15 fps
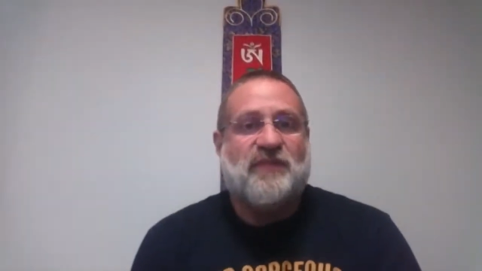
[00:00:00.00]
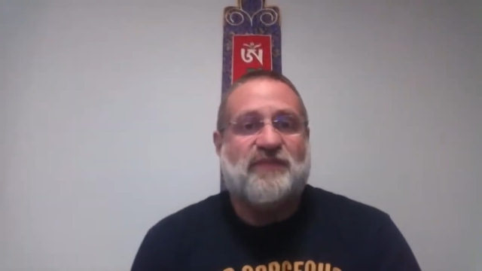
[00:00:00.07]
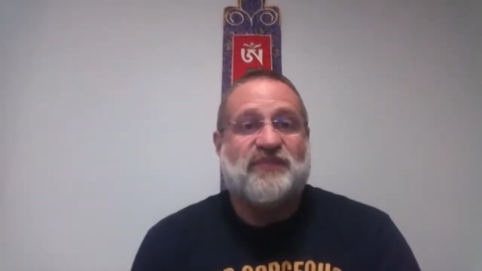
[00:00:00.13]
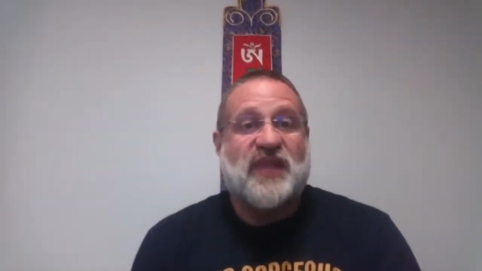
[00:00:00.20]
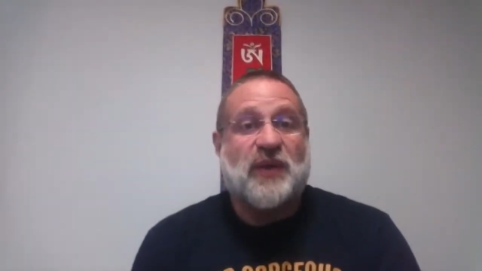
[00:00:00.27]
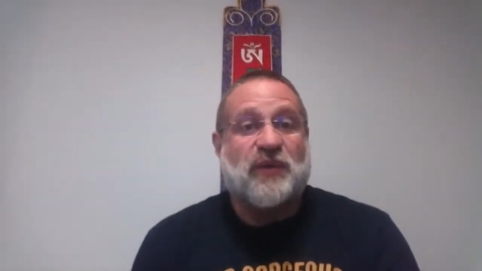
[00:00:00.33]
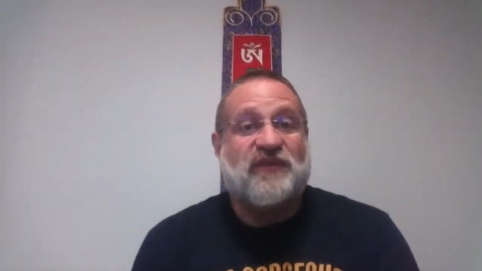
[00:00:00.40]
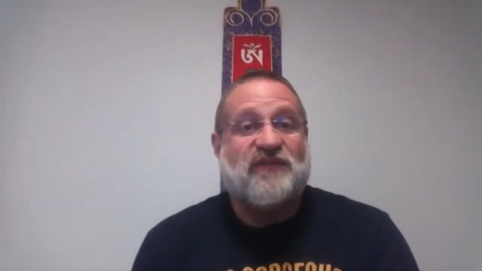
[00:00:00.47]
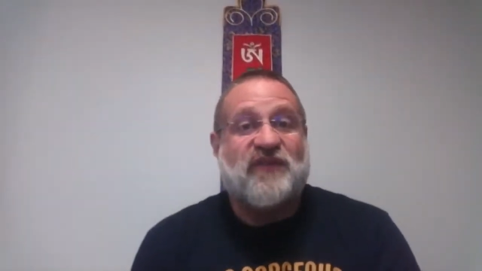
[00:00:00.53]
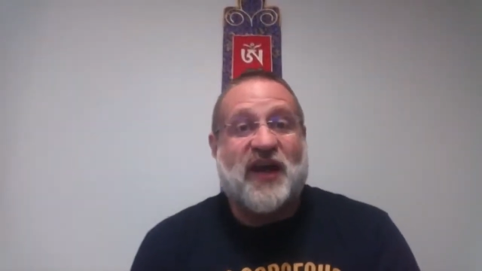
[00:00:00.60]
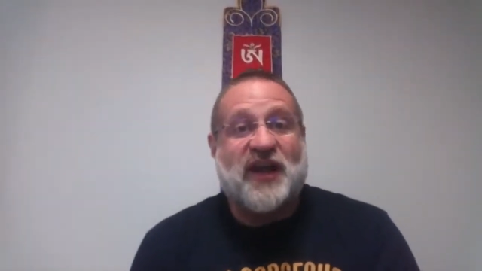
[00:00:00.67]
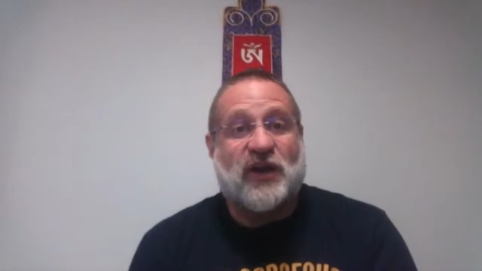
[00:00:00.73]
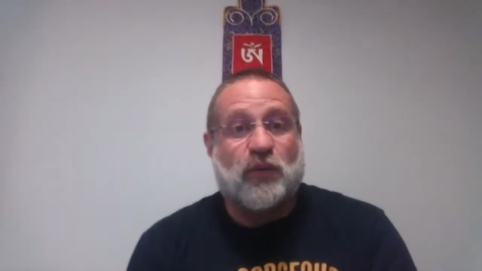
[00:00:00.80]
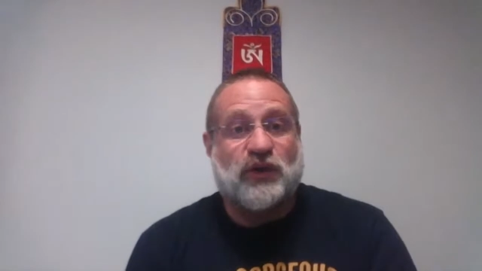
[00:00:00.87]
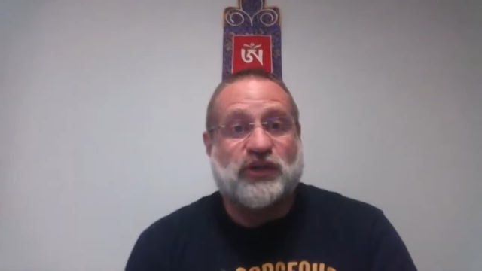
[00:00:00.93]
They were
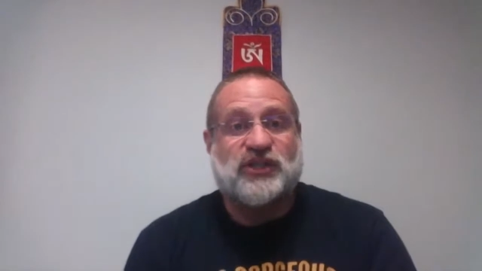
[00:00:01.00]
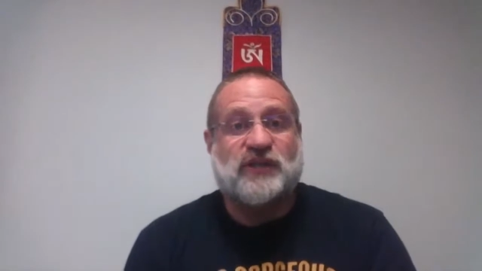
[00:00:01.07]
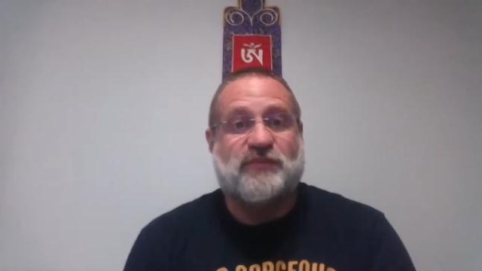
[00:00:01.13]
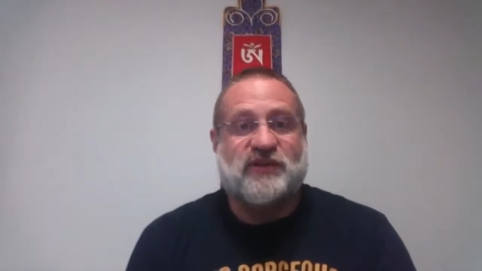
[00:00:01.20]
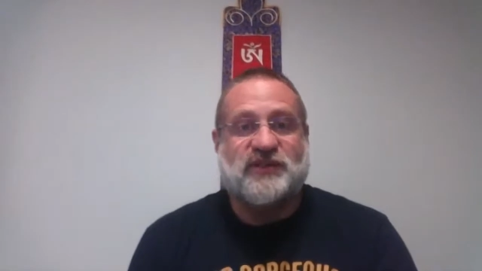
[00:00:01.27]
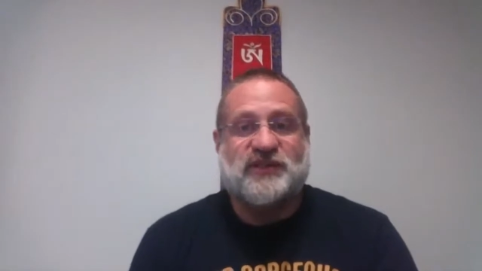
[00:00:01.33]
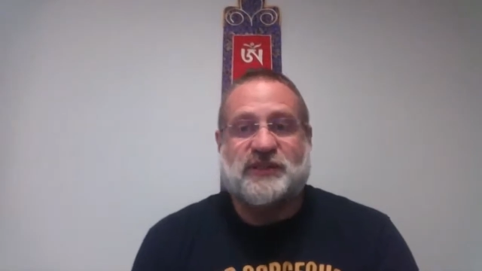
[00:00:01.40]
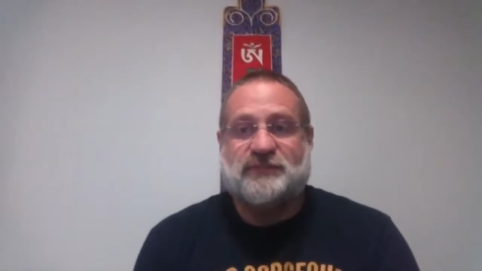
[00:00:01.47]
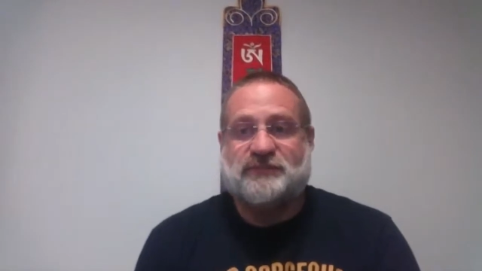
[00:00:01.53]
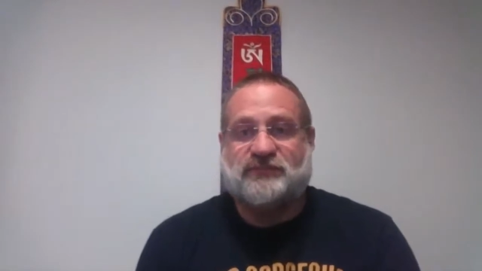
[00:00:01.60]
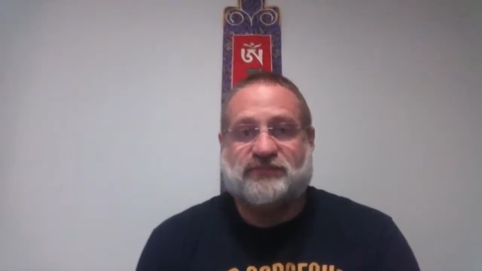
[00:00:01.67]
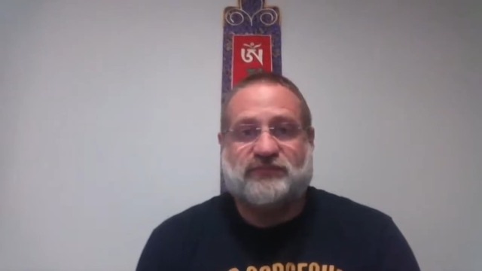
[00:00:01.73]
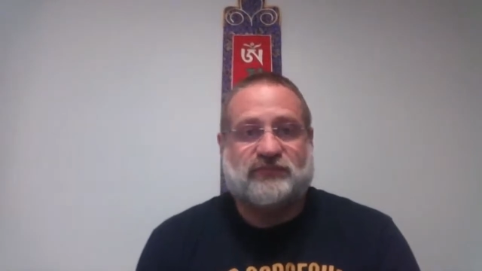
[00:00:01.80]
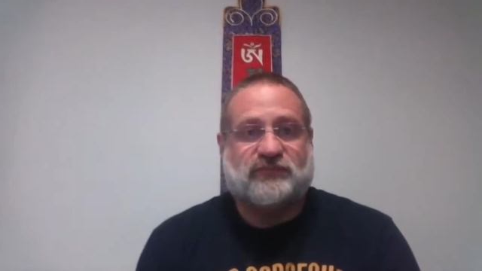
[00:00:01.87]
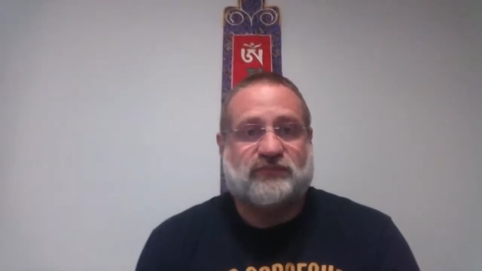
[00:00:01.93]
fire worshippers,
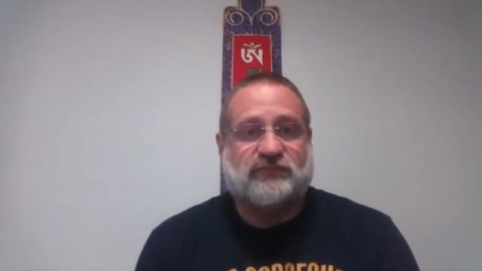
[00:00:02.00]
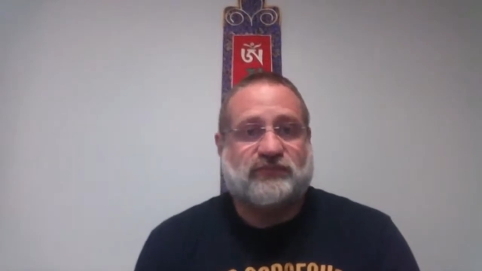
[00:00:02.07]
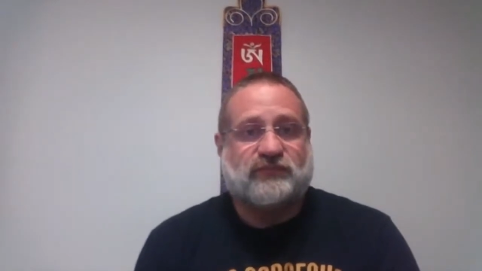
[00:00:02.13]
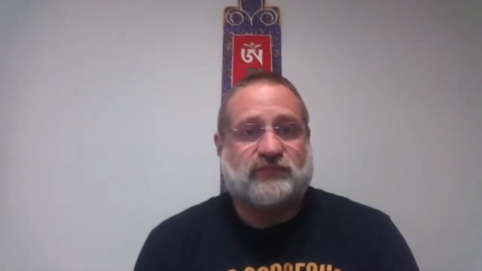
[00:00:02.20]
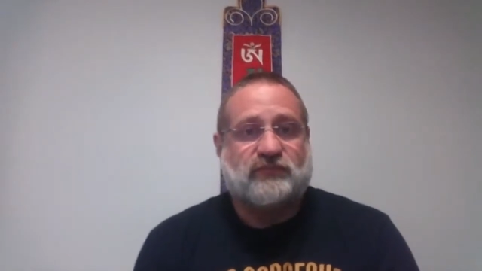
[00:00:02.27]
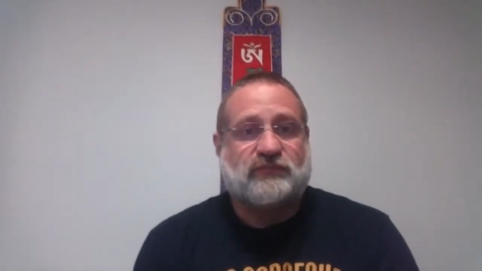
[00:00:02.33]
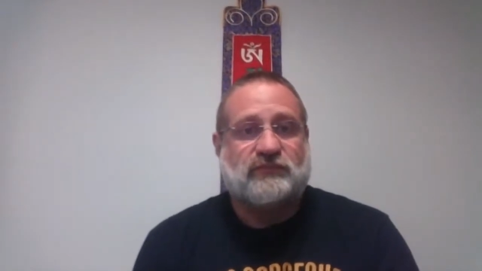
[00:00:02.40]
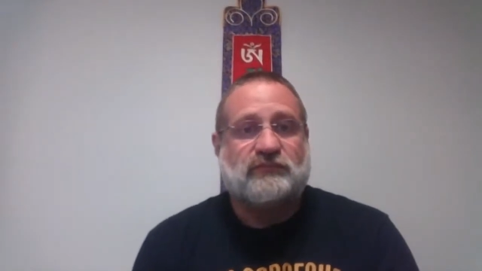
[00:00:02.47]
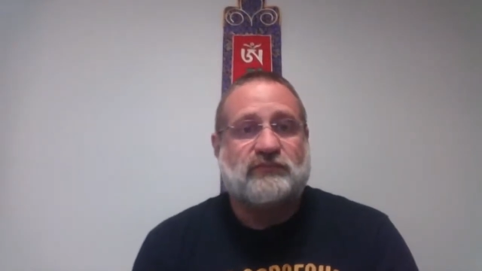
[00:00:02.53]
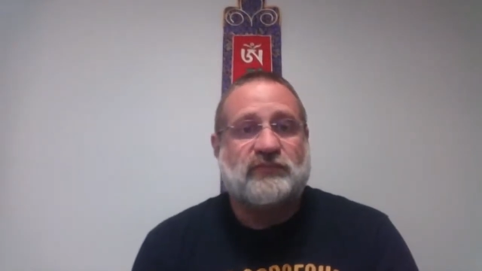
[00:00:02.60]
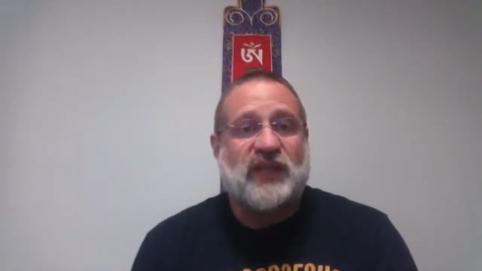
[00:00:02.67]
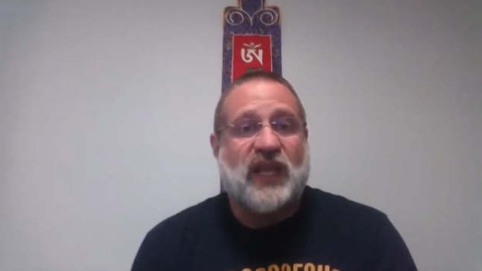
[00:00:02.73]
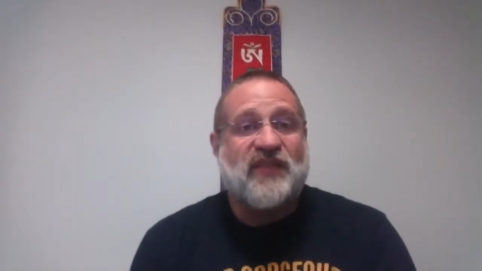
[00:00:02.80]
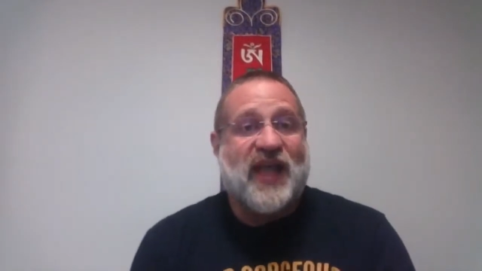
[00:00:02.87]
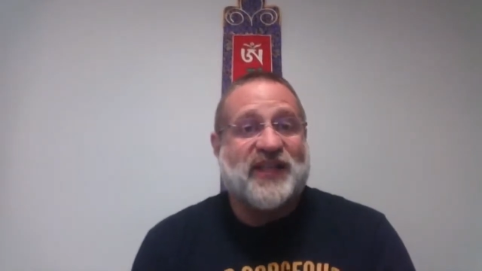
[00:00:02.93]

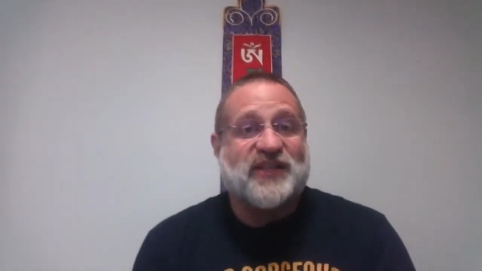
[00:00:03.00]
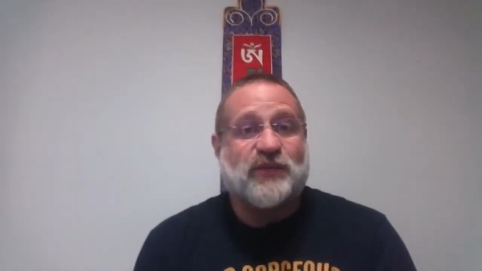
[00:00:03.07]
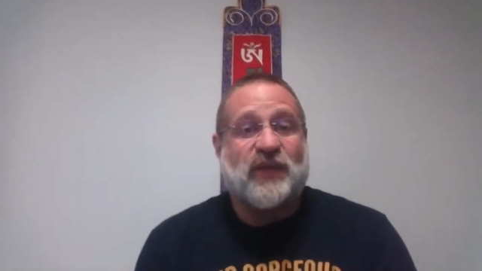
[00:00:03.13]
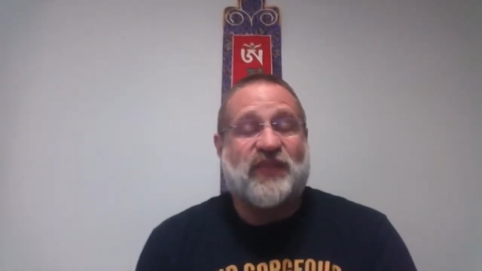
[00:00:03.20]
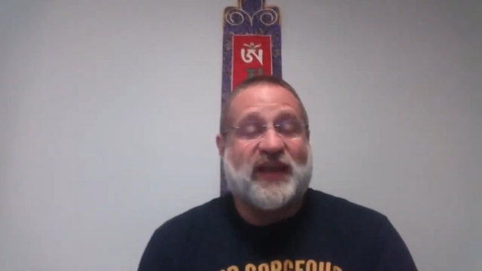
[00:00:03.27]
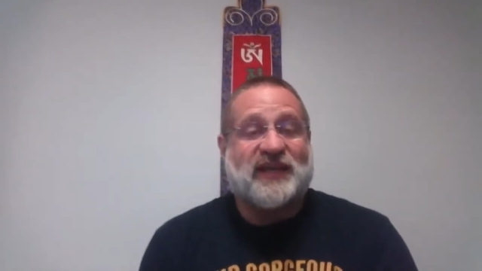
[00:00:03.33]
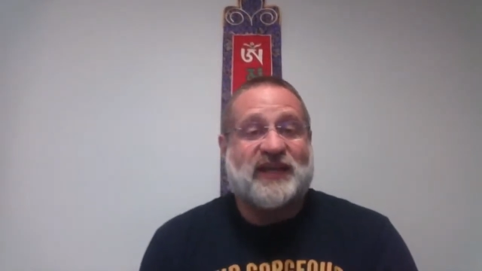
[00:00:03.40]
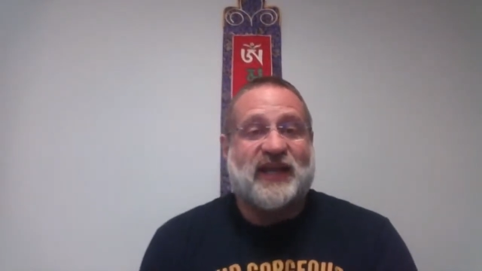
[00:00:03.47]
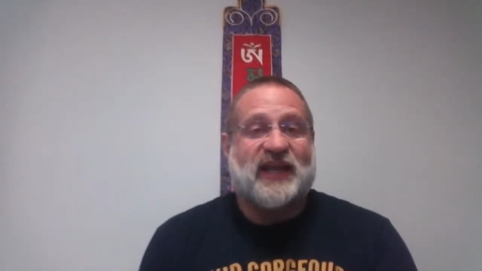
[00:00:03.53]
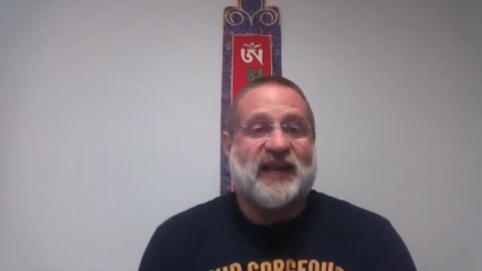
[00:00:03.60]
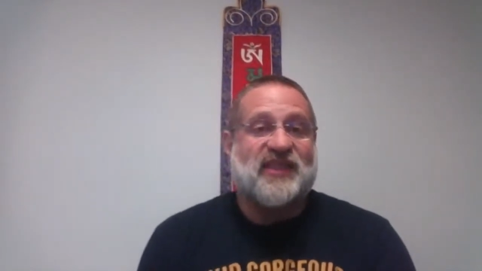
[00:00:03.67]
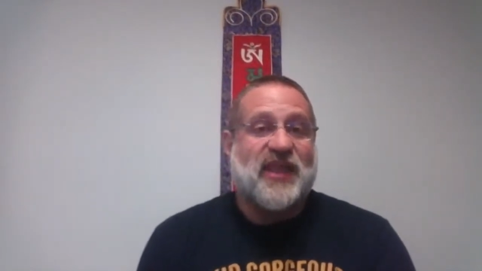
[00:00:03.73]
and that's what they did,